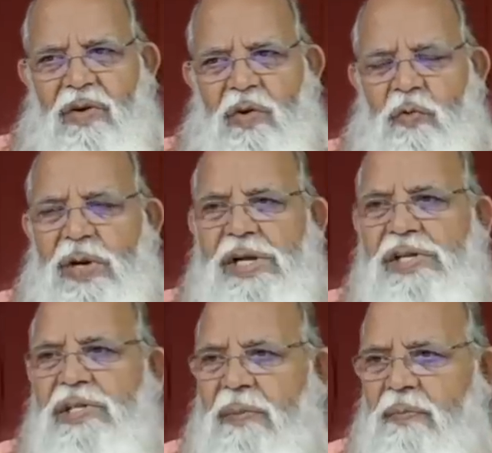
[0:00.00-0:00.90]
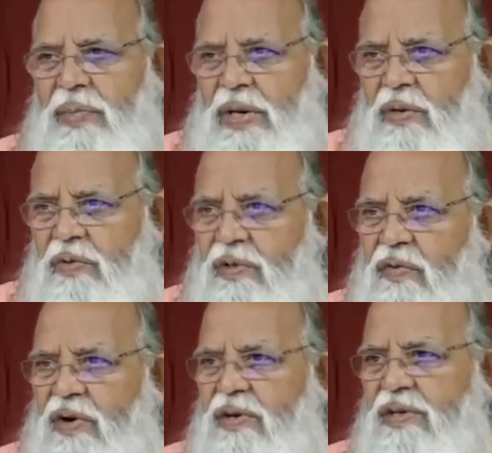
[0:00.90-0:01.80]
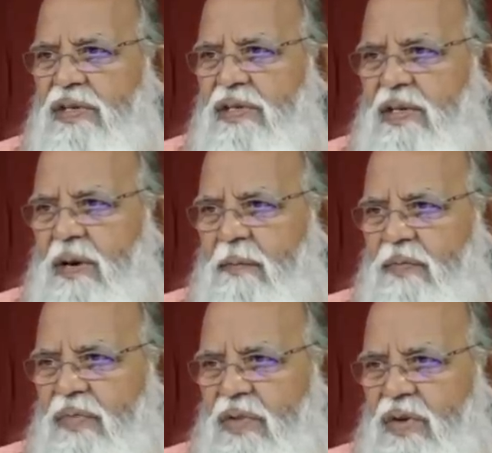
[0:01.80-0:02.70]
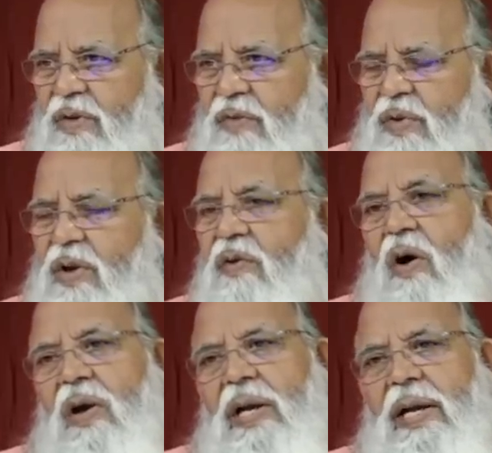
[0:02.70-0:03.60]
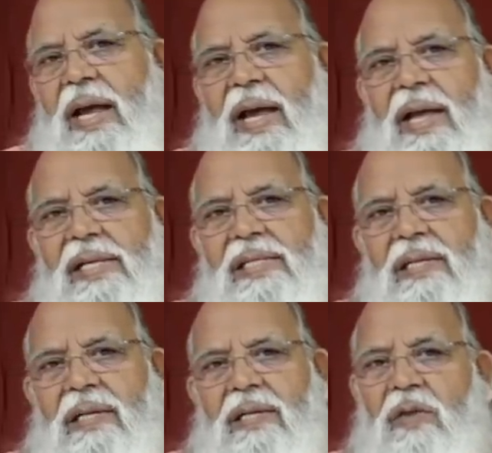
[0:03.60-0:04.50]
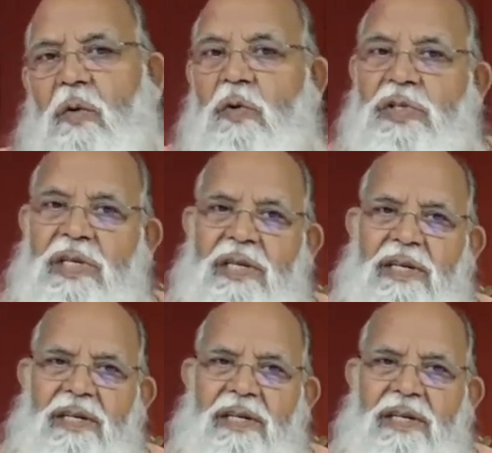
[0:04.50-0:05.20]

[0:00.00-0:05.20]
We jump into the waters. We call it as the ocean.